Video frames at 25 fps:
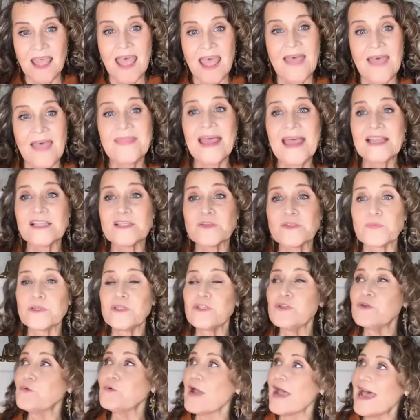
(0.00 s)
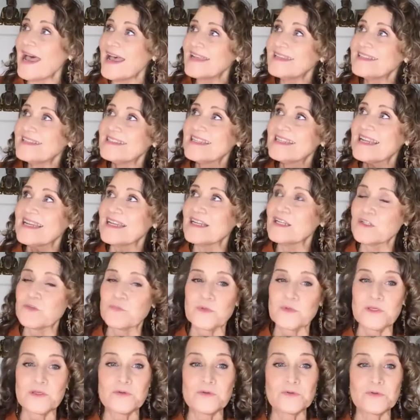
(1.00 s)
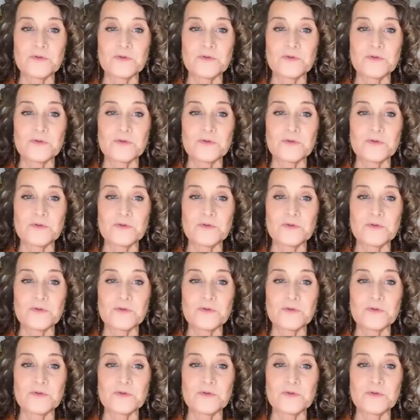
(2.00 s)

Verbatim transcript: And that's when you had days where you